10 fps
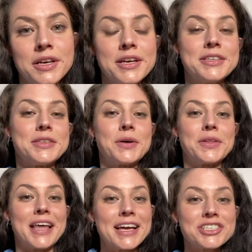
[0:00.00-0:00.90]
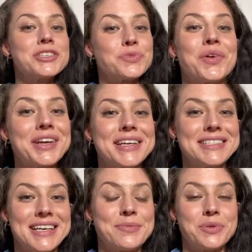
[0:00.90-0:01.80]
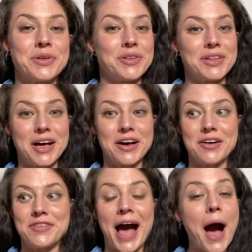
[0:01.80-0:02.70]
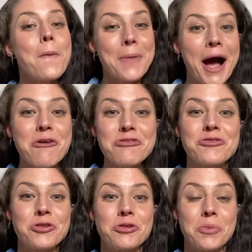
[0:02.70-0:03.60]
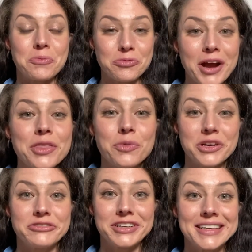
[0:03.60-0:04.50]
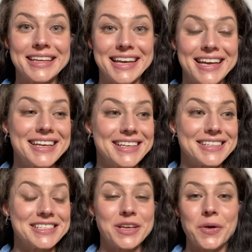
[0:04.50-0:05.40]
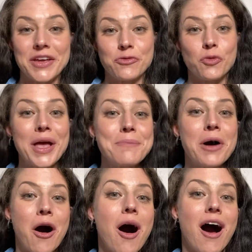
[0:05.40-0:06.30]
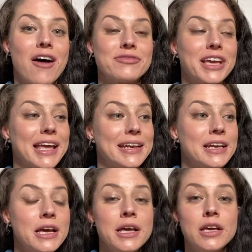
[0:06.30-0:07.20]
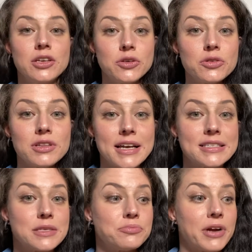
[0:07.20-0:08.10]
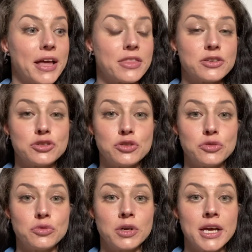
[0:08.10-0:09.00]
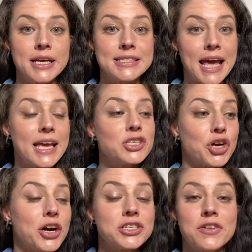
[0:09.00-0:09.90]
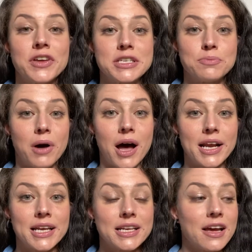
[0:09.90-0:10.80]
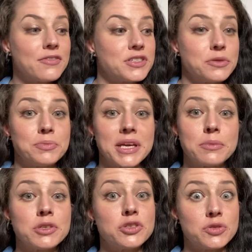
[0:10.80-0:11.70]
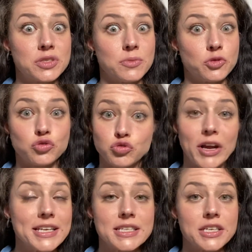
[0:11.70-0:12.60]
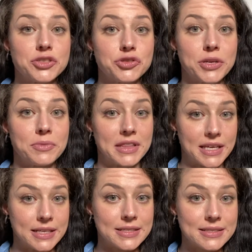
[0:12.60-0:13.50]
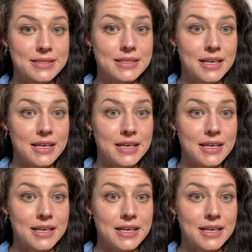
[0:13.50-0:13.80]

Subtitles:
So that's just one example of how powerful breathwork really is. So if Wim Hof can utilize the breath to take charge of his body enough to be able to do some crazy extreme things,